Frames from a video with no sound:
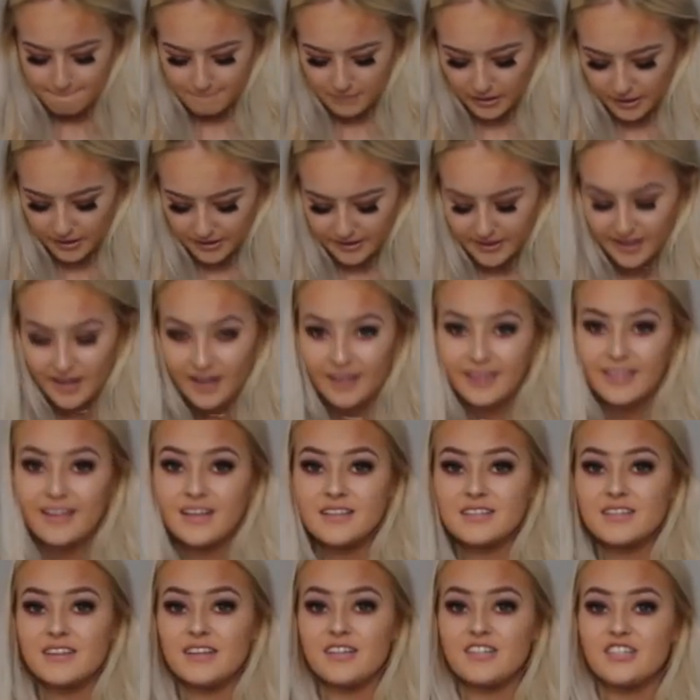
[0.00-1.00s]
But yeah,
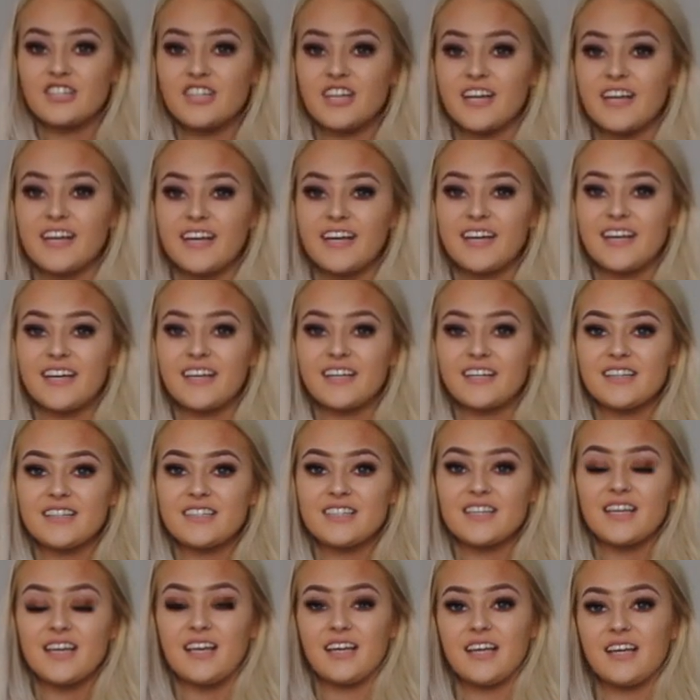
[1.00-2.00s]
these are the
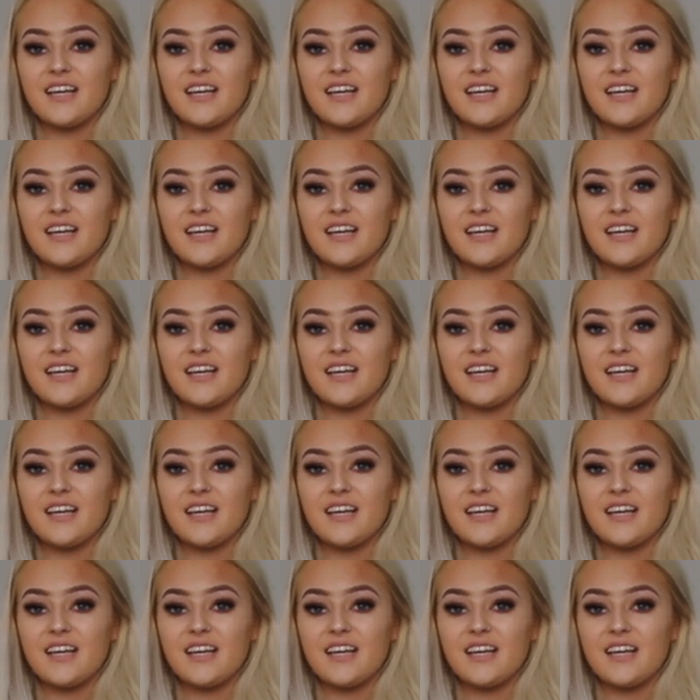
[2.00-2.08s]
jeans.